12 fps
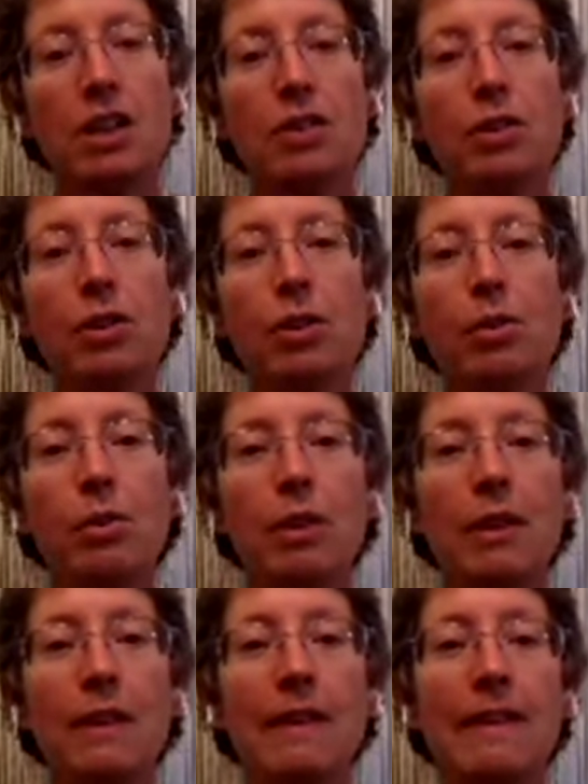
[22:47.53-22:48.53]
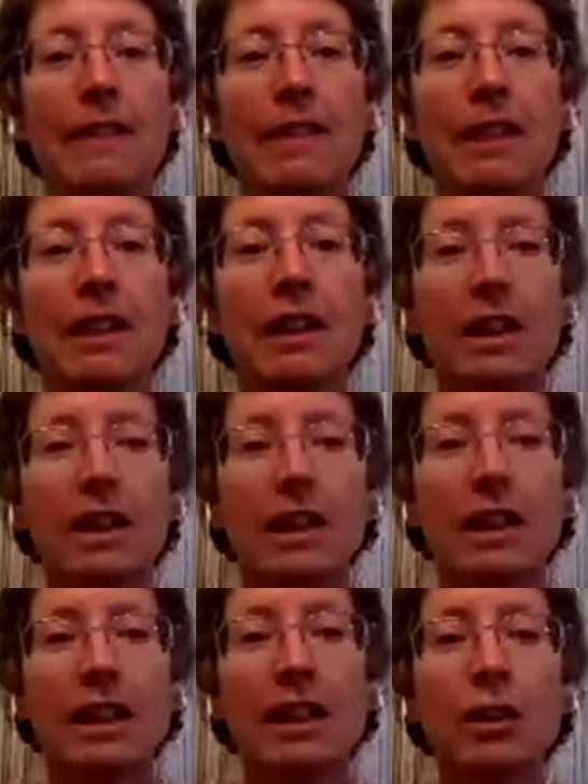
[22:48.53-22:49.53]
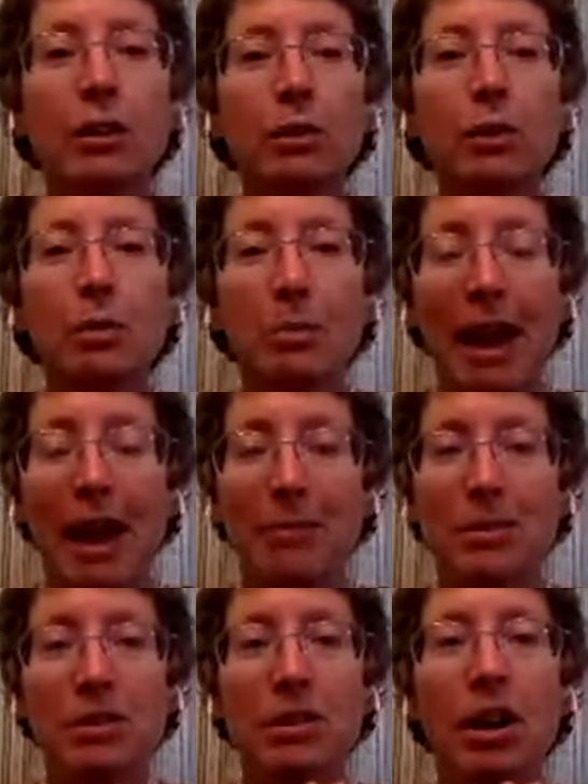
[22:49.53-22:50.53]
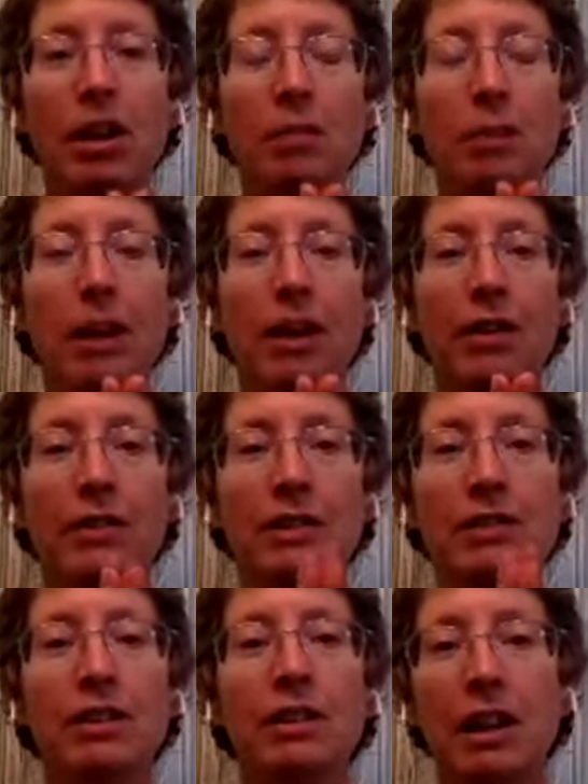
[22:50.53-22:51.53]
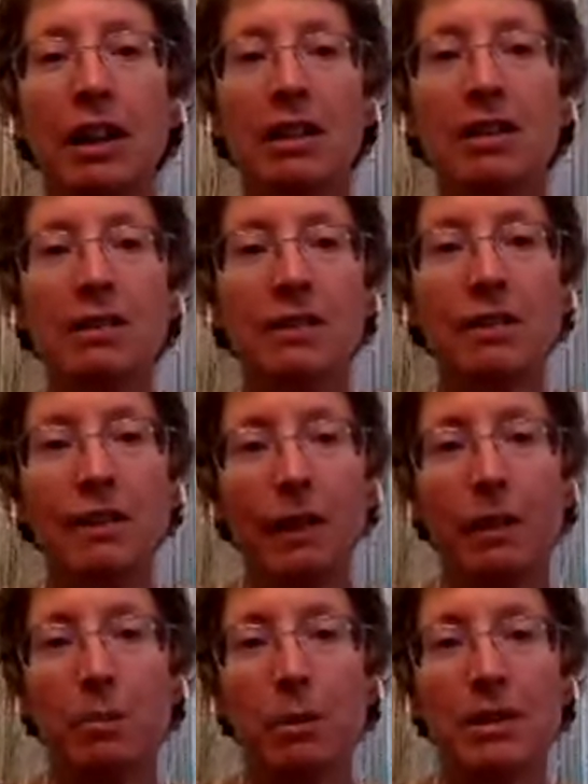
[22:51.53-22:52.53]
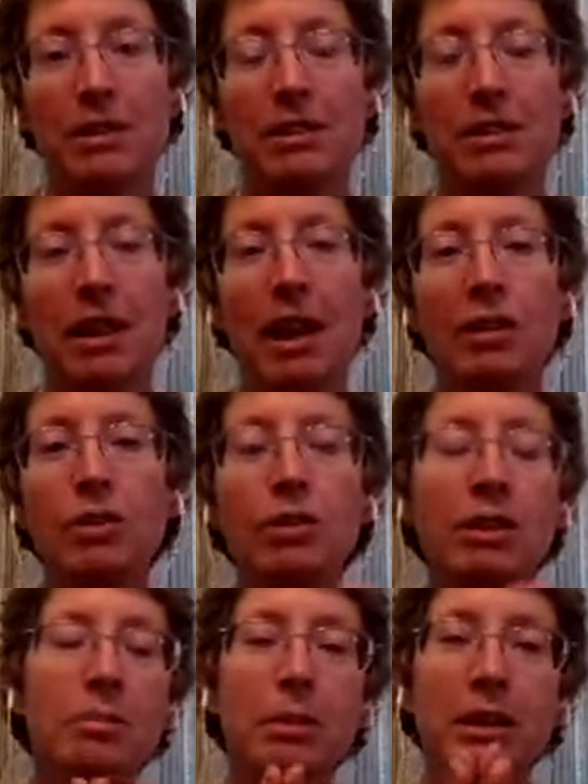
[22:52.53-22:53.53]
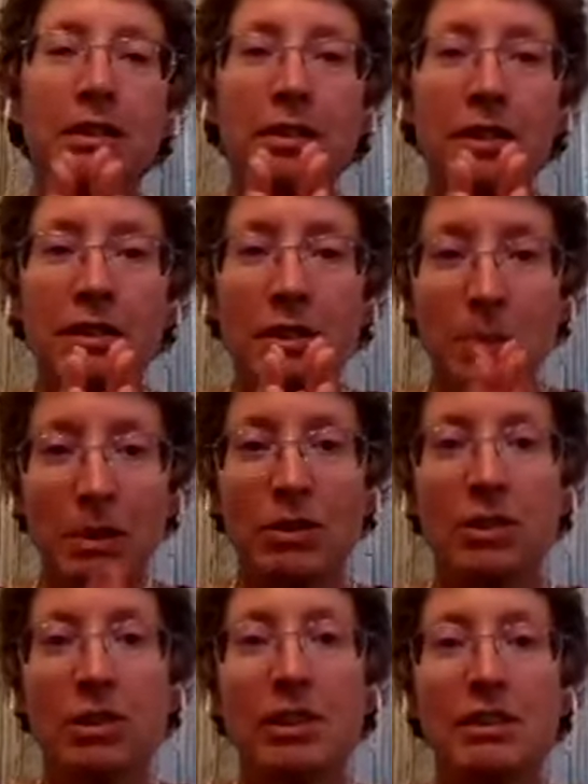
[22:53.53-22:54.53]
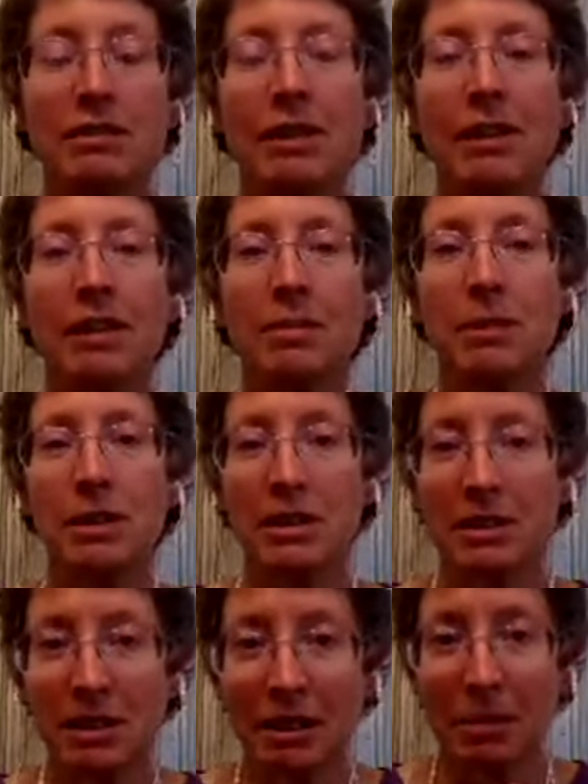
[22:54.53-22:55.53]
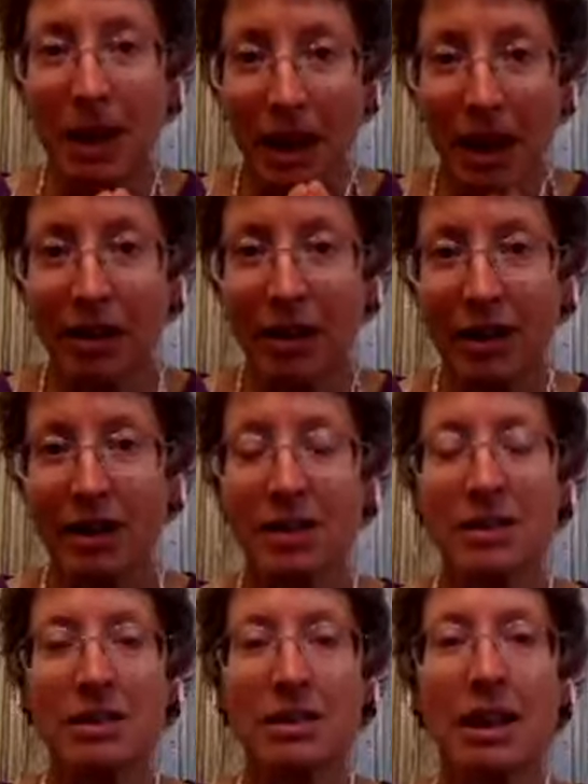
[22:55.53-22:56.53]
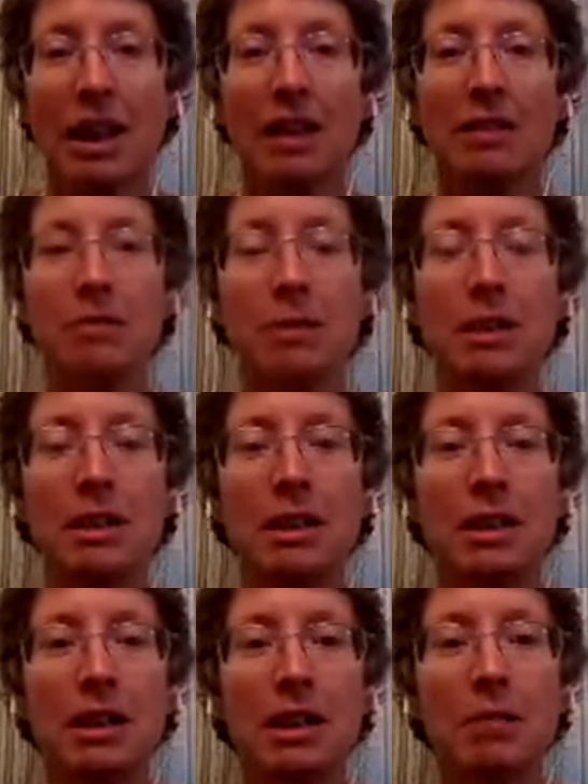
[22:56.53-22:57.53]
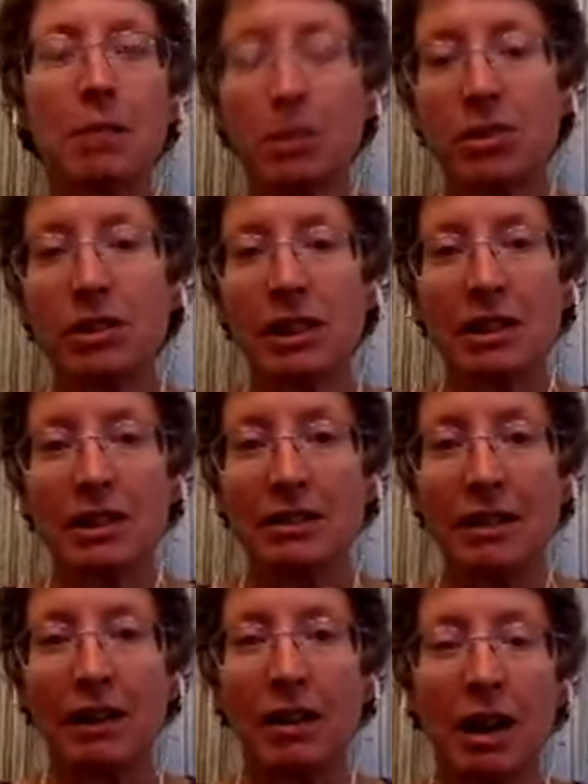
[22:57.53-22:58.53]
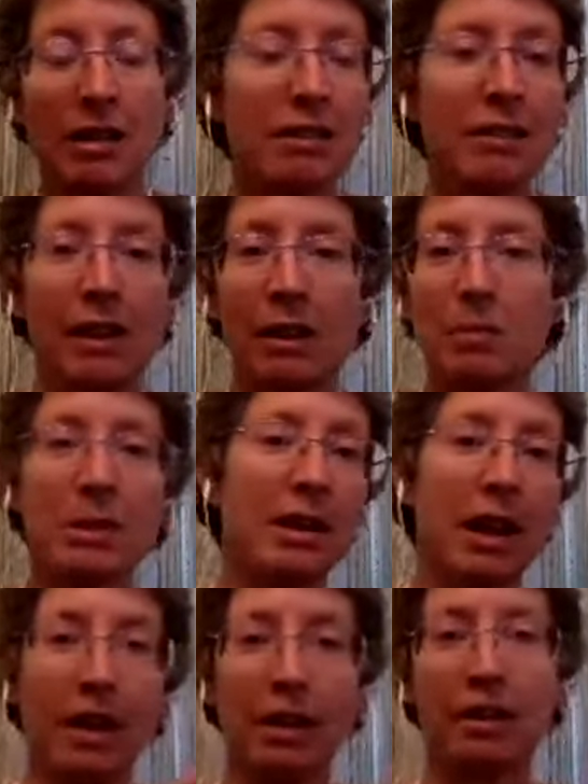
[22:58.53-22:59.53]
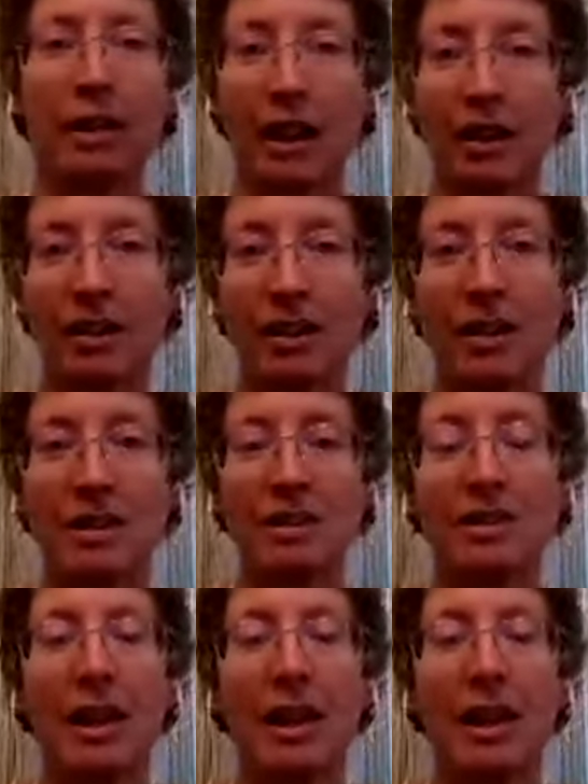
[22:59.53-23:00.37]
So the Integral maps talk about different lines of development, and you can be spiritually developed in some areas and be emotionally develop, undeveloped in other areas.